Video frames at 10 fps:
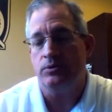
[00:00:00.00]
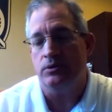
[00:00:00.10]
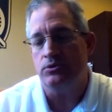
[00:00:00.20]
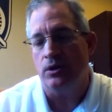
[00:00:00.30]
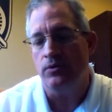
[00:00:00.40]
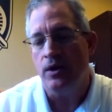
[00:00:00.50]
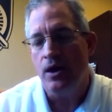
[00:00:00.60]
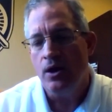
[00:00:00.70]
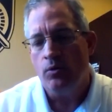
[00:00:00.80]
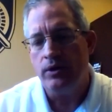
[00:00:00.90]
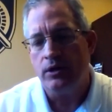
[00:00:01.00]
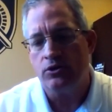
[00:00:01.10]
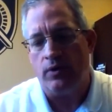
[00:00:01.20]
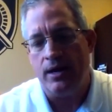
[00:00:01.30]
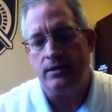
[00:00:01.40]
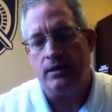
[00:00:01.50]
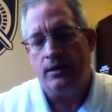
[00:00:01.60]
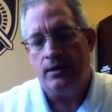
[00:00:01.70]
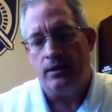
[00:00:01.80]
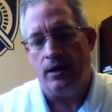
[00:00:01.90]
And so, what a great
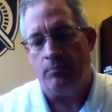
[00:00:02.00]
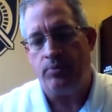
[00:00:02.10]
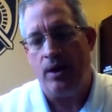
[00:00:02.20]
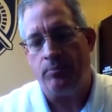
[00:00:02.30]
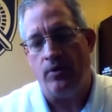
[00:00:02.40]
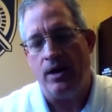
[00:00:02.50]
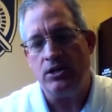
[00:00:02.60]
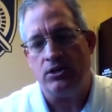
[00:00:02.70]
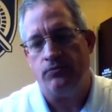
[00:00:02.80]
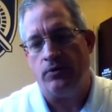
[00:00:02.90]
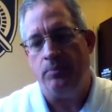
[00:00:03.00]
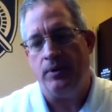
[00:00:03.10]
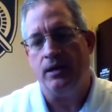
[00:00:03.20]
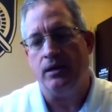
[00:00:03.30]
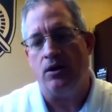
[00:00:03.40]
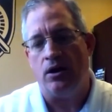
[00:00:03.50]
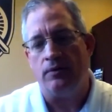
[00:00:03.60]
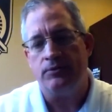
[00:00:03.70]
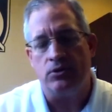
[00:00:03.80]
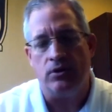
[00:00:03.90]
uh, preparation for being an
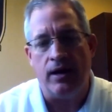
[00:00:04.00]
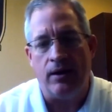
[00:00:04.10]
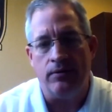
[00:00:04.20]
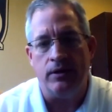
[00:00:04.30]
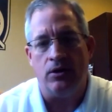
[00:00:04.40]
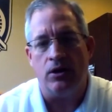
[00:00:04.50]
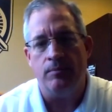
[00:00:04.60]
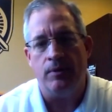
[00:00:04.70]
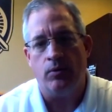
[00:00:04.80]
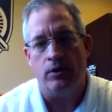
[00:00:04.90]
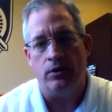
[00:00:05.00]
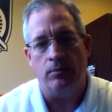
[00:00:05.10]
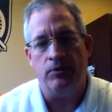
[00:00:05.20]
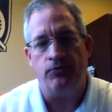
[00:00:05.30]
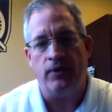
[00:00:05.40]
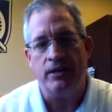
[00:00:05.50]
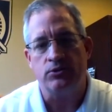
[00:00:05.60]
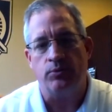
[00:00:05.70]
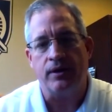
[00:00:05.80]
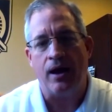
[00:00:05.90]
officer out in the Army, where you're going to be faced
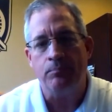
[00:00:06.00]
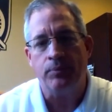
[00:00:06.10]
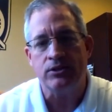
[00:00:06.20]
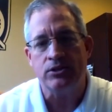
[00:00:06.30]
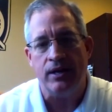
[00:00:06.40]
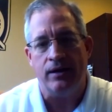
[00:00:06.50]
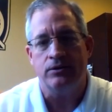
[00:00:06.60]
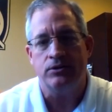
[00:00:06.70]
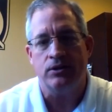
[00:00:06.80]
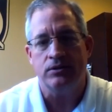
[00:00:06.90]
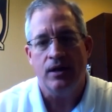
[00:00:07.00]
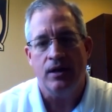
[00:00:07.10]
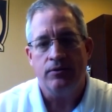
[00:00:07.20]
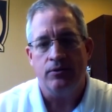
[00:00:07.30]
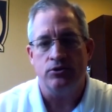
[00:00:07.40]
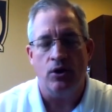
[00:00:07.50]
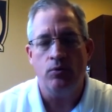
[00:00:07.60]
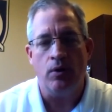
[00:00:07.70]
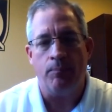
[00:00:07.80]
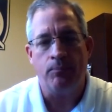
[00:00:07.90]
with complex challenges. There's
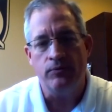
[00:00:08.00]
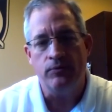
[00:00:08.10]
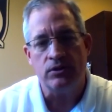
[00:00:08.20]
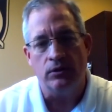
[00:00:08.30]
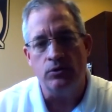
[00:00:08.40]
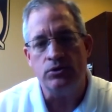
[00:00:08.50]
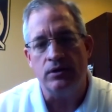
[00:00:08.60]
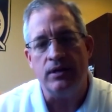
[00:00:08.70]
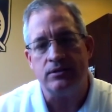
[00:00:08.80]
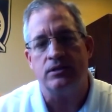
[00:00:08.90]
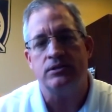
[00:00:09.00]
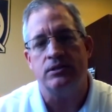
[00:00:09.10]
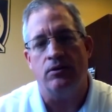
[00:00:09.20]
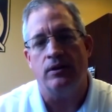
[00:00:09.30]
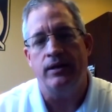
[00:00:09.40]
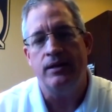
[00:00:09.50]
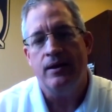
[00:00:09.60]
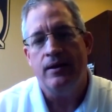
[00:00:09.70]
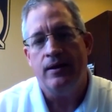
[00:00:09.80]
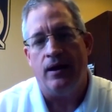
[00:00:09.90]
no approved solution necessarily.
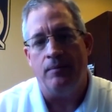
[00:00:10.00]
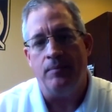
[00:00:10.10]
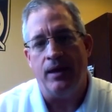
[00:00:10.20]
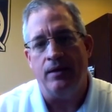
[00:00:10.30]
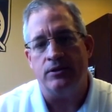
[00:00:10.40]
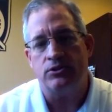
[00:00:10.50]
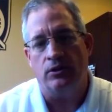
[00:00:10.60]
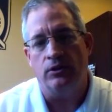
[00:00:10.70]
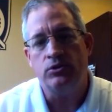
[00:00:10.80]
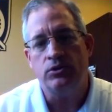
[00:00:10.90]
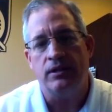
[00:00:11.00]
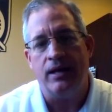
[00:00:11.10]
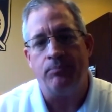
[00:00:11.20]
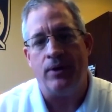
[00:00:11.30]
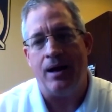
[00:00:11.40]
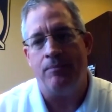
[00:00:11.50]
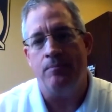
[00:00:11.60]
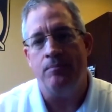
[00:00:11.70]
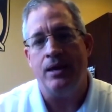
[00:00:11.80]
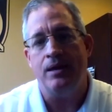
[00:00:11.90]
Um, and the solution to that
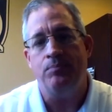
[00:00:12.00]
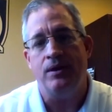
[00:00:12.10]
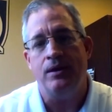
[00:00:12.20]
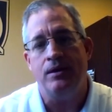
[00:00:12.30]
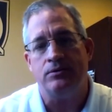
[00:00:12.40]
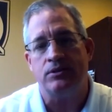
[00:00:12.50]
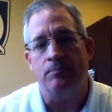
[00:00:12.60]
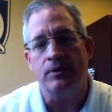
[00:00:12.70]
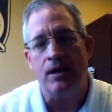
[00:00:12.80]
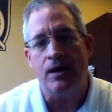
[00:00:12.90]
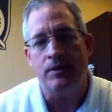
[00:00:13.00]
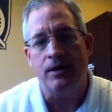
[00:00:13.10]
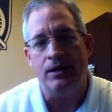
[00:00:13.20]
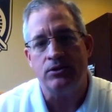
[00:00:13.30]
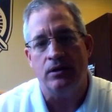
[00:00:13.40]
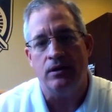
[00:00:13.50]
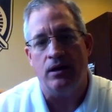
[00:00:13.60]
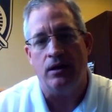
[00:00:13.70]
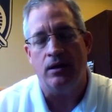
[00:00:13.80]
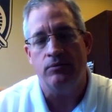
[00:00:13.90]
problem may be some combination
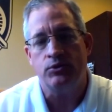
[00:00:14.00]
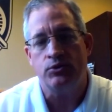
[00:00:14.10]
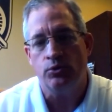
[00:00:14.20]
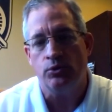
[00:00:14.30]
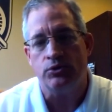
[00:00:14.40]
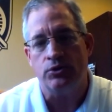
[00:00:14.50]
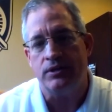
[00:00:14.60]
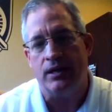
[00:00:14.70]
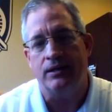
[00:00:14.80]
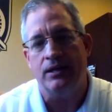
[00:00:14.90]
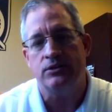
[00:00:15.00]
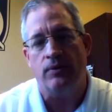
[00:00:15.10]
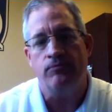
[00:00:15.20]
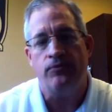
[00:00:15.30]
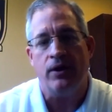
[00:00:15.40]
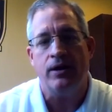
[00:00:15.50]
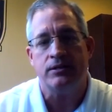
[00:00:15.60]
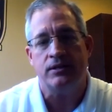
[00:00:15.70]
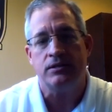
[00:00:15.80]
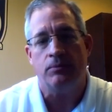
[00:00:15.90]
of tools or techniques from various
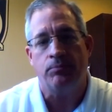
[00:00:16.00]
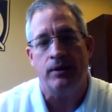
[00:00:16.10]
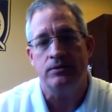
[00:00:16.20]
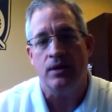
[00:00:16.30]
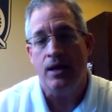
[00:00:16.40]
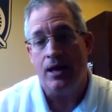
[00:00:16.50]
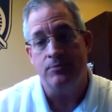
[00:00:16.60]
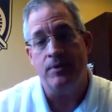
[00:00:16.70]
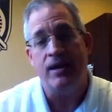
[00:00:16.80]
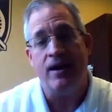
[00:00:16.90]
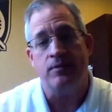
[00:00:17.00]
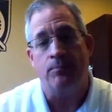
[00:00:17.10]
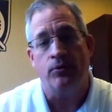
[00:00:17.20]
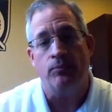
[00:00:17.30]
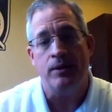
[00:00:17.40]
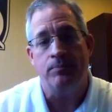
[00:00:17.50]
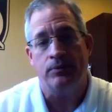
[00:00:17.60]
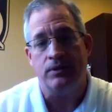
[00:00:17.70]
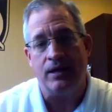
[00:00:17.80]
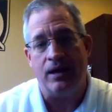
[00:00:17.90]
disciplines. You may have to pull people
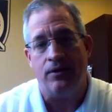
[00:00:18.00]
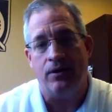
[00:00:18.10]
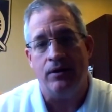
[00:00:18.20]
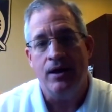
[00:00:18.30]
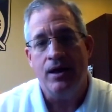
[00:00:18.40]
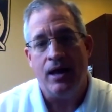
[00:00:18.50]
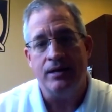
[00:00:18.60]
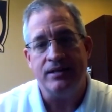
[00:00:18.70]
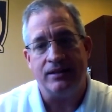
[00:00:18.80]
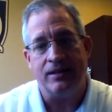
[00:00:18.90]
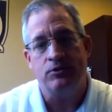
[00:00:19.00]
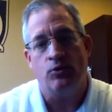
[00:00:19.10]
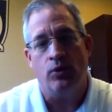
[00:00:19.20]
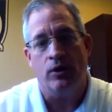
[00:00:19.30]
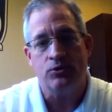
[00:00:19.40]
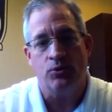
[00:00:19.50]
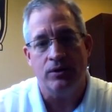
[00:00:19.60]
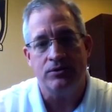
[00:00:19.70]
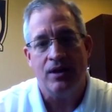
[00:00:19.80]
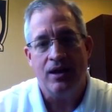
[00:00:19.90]
together and get them to work
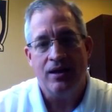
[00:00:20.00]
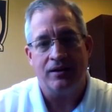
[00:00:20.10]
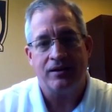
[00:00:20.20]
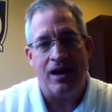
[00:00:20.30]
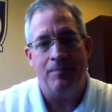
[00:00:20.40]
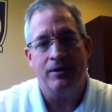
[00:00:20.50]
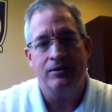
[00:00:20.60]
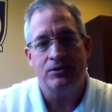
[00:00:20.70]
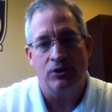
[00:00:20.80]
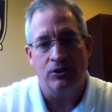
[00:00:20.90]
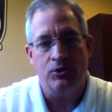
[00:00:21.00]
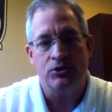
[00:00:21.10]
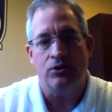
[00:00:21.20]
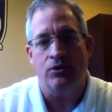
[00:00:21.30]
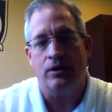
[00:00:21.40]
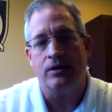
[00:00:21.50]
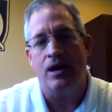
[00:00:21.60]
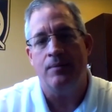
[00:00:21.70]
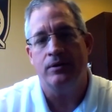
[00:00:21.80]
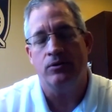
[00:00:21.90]
towards a common solution or a
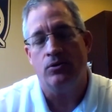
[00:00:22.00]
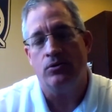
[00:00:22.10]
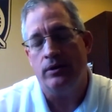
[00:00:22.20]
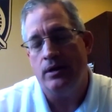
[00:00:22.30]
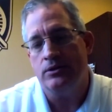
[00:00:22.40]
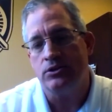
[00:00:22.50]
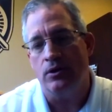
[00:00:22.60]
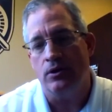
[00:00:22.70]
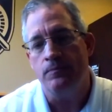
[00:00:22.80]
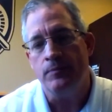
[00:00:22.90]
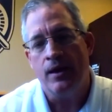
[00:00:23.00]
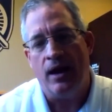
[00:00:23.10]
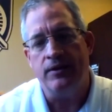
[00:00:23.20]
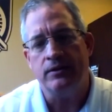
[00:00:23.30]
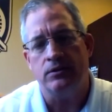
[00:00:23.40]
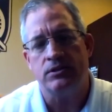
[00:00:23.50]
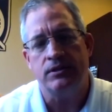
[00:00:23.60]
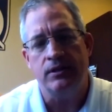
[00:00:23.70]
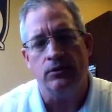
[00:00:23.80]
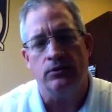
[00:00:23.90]
common goal. And so I think the
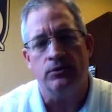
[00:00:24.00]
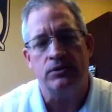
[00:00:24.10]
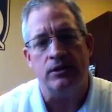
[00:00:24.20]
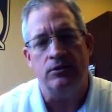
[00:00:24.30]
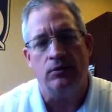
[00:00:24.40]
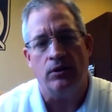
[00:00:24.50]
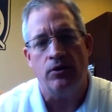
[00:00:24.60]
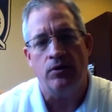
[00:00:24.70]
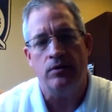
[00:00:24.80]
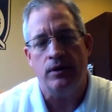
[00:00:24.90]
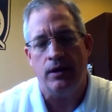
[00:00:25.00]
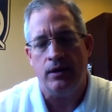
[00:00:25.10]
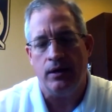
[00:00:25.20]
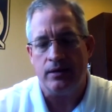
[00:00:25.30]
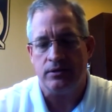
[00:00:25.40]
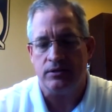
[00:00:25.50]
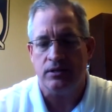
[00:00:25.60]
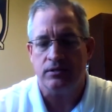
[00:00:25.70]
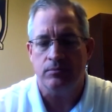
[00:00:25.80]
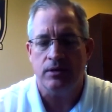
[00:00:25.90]
skills that you learn as a
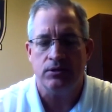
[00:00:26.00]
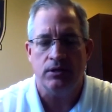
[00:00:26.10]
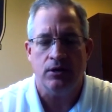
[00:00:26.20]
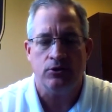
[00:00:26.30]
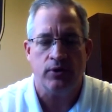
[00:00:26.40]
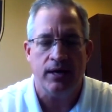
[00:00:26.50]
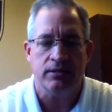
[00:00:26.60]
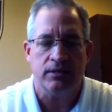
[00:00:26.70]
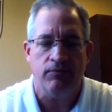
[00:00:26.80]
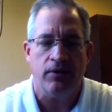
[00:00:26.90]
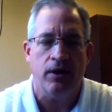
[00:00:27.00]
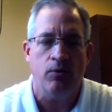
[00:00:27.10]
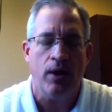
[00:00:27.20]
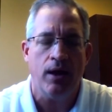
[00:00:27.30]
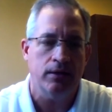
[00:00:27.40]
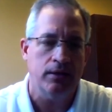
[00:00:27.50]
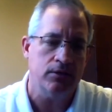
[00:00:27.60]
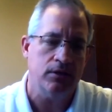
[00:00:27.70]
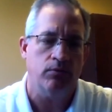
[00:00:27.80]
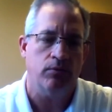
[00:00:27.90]
systems engineer translate very well
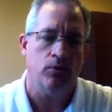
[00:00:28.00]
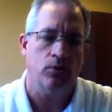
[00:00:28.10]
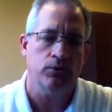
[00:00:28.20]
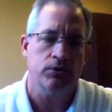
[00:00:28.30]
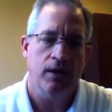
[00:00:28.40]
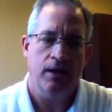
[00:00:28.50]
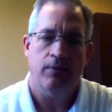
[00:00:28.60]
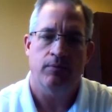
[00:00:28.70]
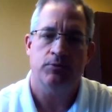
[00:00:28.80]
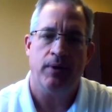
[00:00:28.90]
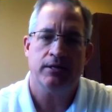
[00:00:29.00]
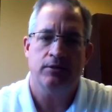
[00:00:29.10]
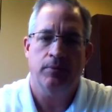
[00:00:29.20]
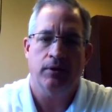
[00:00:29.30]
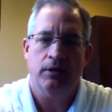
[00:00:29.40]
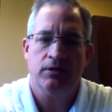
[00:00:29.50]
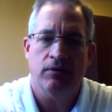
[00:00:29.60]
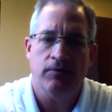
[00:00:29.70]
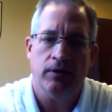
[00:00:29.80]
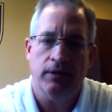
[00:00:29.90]
into the roles and responsibilities
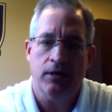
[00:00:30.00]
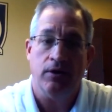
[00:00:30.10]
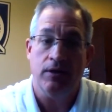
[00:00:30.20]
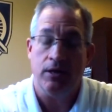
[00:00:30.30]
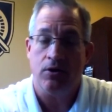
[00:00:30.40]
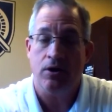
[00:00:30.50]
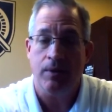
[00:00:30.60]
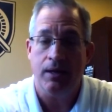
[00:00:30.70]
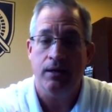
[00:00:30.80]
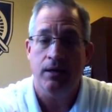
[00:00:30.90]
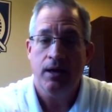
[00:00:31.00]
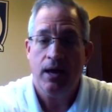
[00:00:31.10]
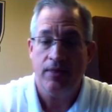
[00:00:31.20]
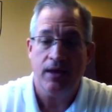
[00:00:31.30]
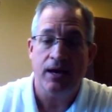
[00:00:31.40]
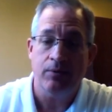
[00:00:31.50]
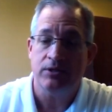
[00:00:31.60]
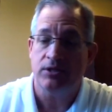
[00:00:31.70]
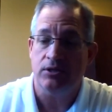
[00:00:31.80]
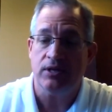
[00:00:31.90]
of a leader in the Army. And then I would
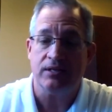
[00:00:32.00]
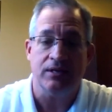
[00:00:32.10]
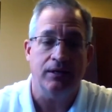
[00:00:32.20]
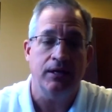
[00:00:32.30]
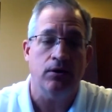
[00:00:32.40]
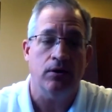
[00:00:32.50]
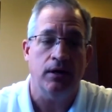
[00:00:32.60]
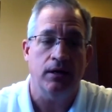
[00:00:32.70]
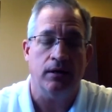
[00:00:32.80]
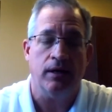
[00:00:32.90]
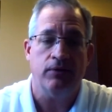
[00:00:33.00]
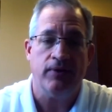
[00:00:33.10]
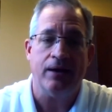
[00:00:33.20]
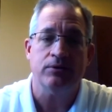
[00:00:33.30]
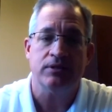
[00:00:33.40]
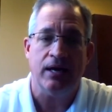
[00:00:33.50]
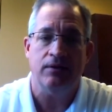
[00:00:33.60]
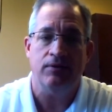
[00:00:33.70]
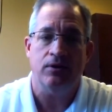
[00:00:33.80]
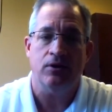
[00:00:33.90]
suggest a leader in life outside
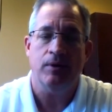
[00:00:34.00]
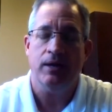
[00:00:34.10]
of the Army.